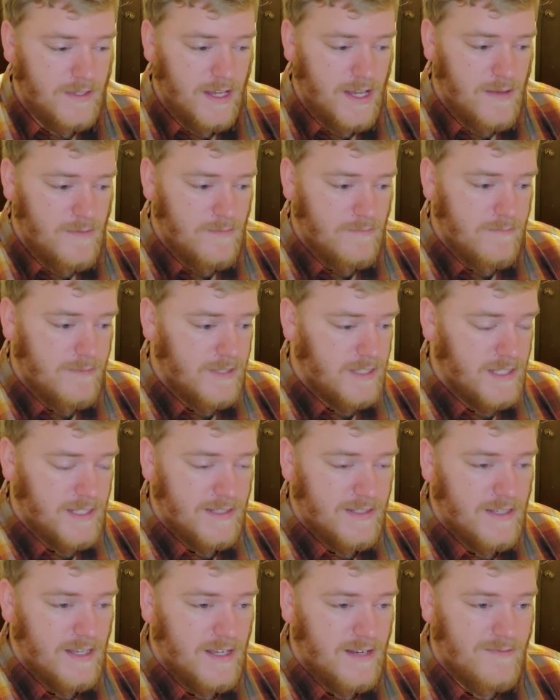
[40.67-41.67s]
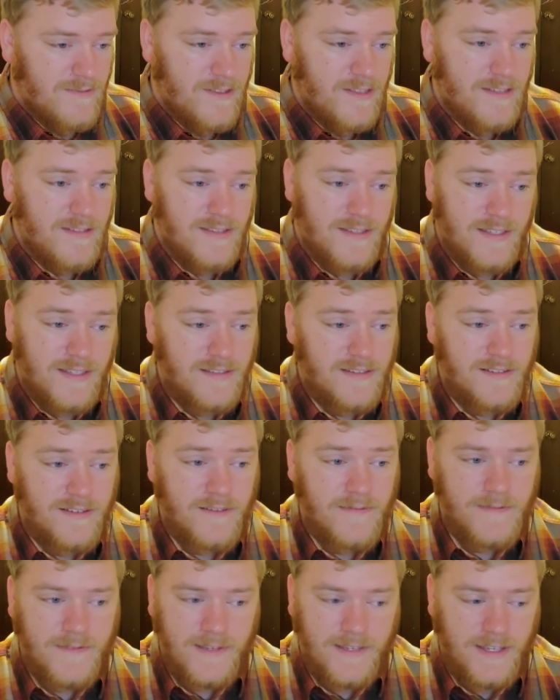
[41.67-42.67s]
I am really excited for this, and these are
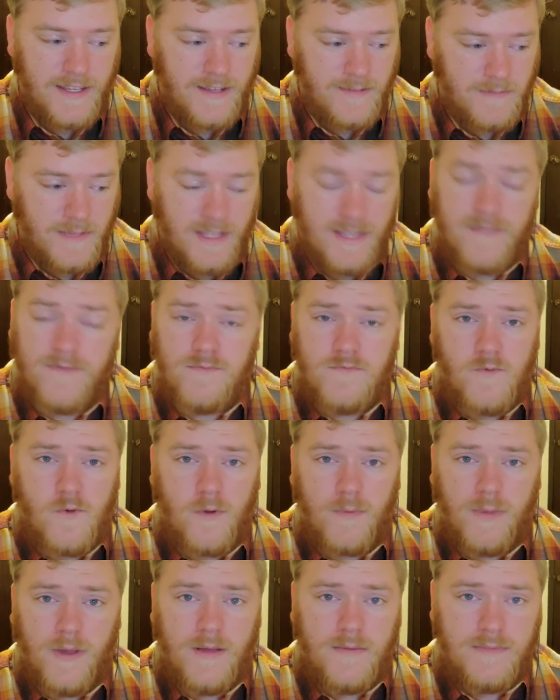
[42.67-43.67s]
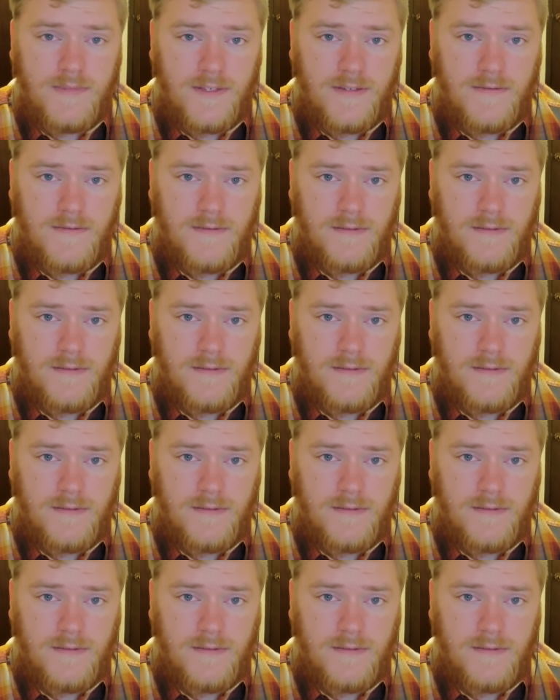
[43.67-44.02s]
definitely getting me even more pumped.